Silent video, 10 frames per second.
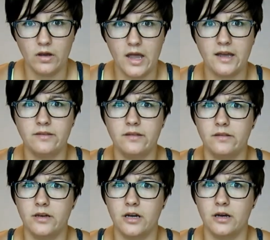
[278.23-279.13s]

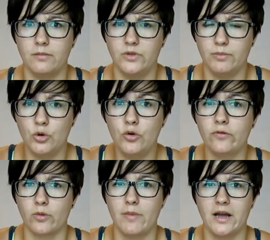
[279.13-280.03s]
And the move
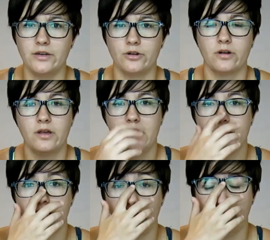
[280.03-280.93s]
reminder,
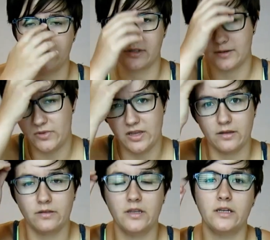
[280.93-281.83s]
that's also
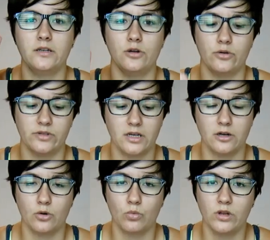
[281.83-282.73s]
something that, it's
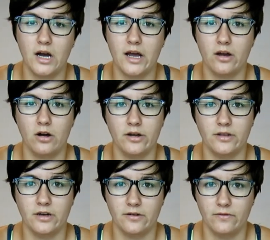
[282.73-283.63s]
gonna rely on
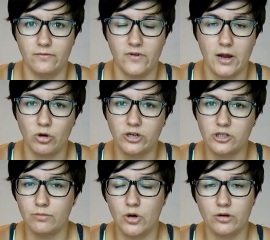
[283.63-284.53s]
the
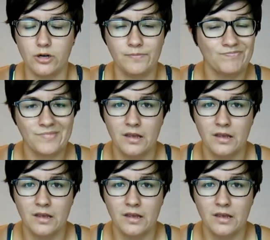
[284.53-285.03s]
vibration motor.